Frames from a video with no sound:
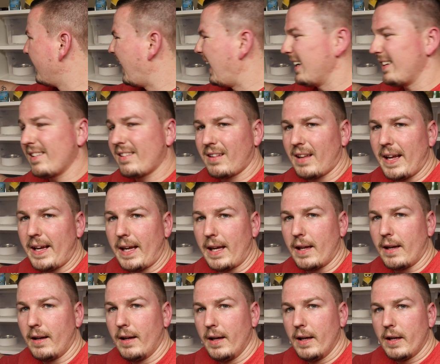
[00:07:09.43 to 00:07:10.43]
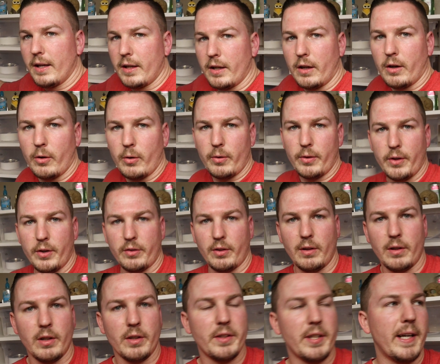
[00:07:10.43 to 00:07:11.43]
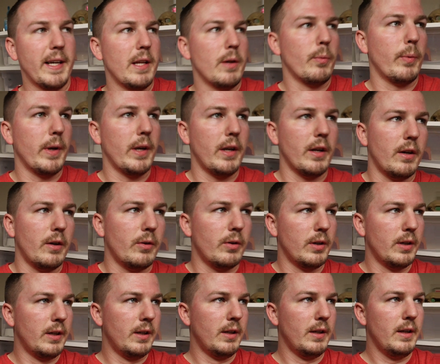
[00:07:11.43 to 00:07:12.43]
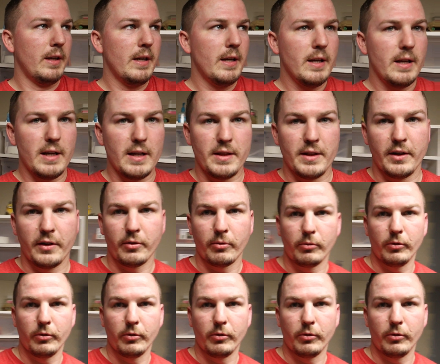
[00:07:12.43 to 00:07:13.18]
I just like it. There's a little tiny window in this